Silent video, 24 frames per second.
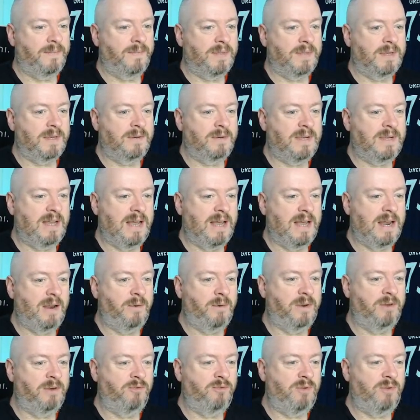So Diallo
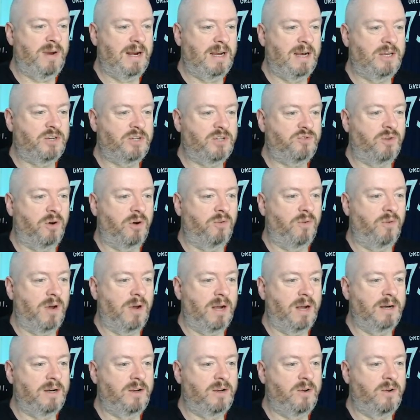with a really strong
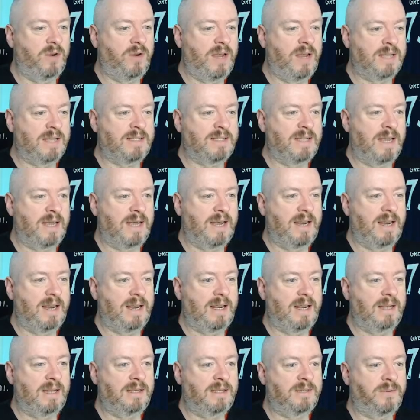run. Kouyaté
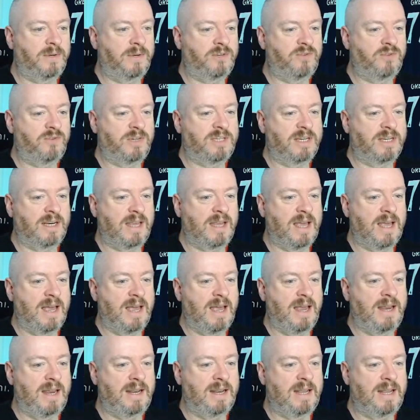into Idrissa
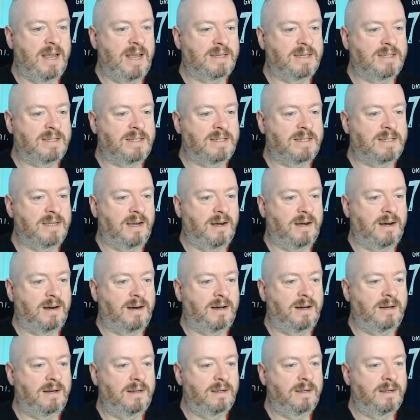Gueye. There's Sarr.